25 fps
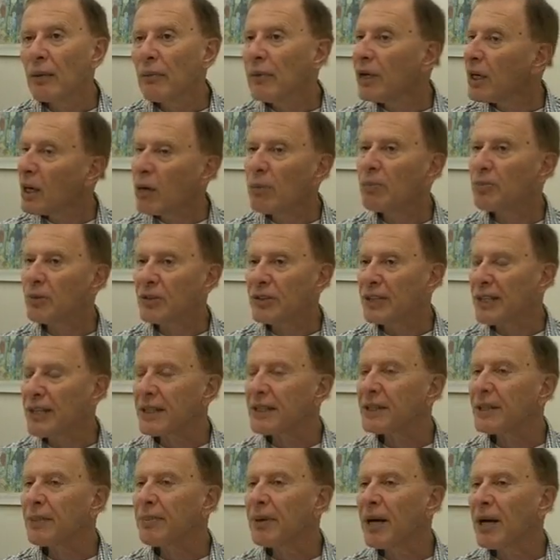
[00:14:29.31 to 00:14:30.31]
We don't
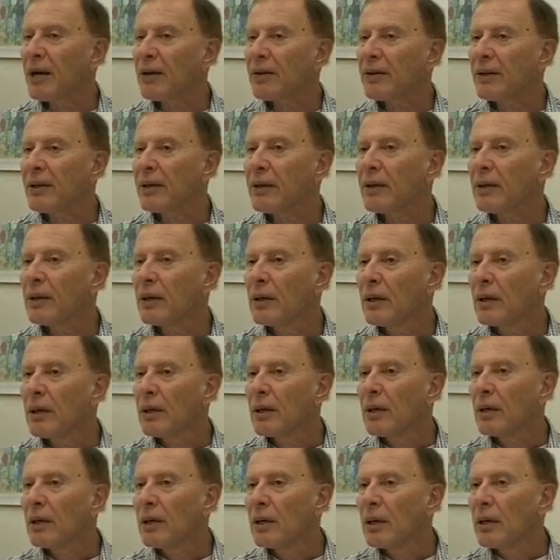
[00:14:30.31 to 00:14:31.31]
protest about it.
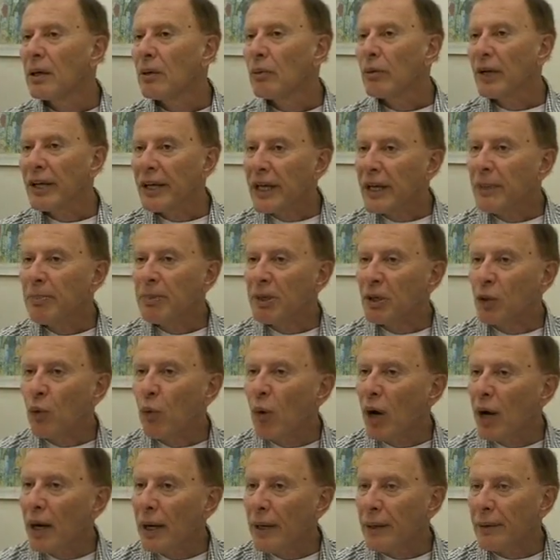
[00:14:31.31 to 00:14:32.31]
We keep it
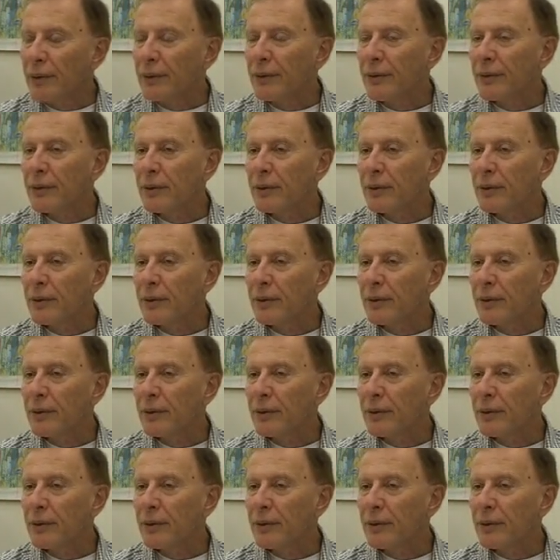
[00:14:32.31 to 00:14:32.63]
quiet.